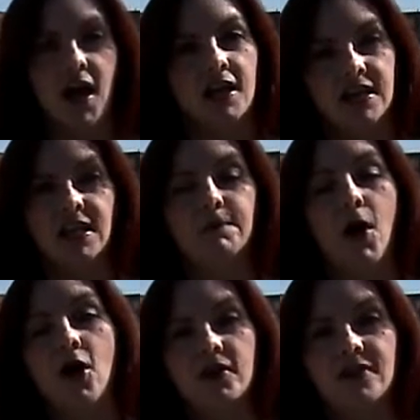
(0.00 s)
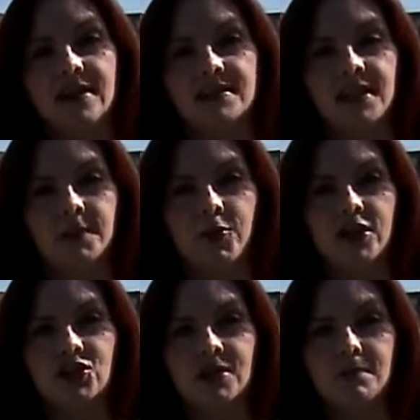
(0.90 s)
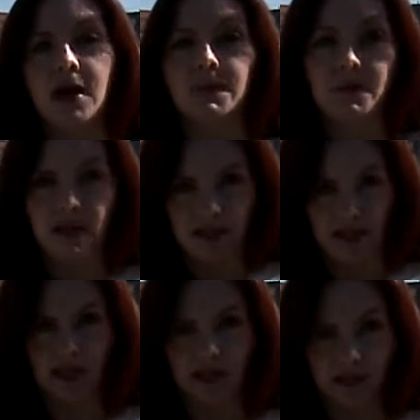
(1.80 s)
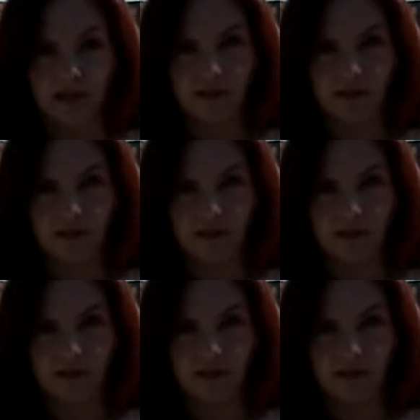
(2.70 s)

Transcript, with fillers: a key part of that celebration might be missing.